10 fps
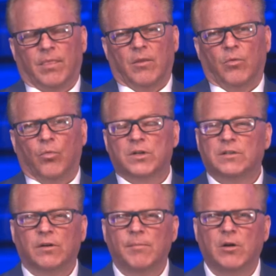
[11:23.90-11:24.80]
we're
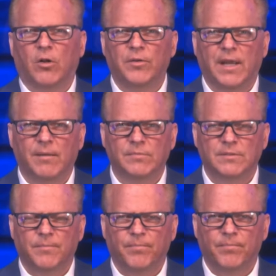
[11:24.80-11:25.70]
still going to be called
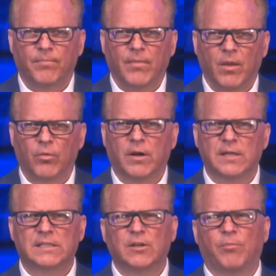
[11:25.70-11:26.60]
names. We're going
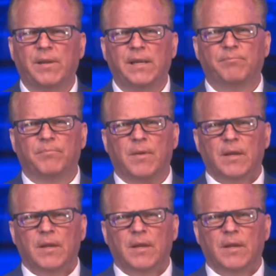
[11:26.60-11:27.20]
to still be